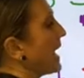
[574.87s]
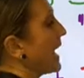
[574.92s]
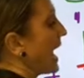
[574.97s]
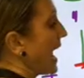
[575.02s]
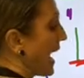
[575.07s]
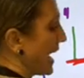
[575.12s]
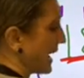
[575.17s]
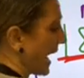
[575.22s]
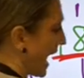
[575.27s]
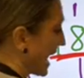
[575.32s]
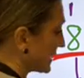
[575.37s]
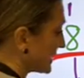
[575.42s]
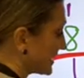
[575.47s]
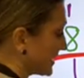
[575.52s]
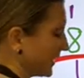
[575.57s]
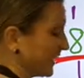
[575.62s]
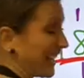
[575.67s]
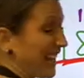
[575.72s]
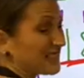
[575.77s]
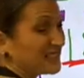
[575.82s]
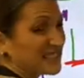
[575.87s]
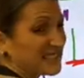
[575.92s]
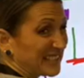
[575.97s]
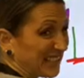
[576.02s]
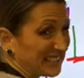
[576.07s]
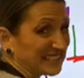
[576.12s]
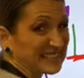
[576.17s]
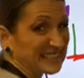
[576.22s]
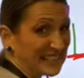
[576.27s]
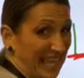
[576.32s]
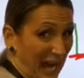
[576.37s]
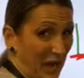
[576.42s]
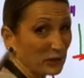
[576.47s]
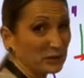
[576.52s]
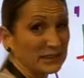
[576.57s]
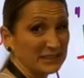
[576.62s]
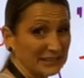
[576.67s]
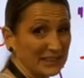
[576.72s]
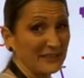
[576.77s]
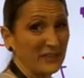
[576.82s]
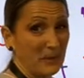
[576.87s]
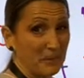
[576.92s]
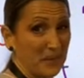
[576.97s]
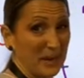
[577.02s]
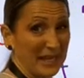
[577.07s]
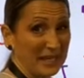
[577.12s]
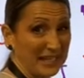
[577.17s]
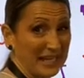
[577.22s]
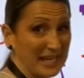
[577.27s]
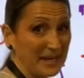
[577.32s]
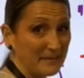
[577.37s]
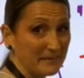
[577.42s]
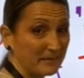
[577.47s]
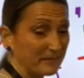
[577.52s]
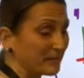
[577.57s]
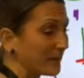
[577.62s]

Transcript: and I still have 6 thousandths of a penny.